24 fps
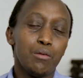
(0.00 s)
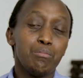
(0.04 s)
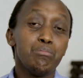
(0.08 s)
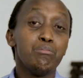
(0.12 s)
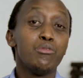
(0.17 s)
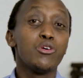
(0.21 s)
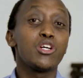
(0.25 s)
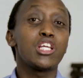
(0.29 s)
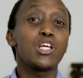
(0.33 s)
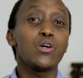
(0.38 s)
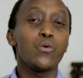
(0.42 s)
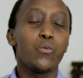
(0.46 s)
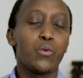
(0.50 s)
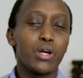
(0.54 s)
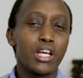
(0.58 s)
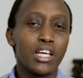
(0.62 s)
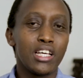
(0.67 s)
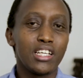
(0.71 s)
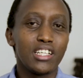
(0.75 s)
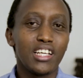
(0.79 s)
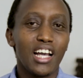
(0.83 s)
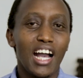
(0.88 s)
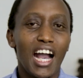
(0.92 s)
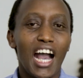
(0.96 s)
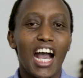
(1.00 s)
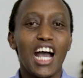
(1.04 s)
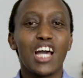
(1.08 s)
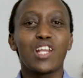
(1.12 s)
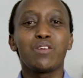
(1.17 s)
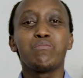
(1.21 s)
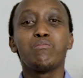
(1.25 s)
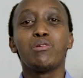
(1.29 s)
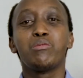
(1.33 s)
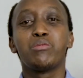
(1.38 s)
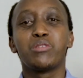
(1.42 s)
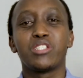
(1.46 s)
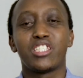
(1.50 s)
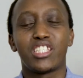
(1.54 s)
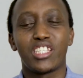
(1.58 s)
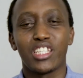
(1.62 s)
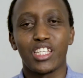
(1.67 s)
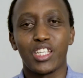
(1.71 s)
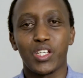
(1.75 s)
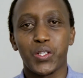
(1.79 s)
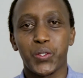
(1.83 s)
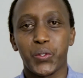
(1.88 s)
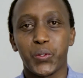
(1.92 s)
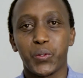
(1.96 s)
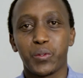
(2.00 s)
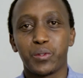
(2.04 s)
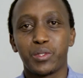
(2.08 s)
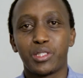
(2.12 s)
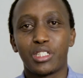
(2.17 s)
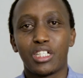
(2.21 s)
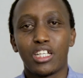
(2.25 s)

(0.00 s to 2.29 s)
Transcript: Muri we harimo ubugingo.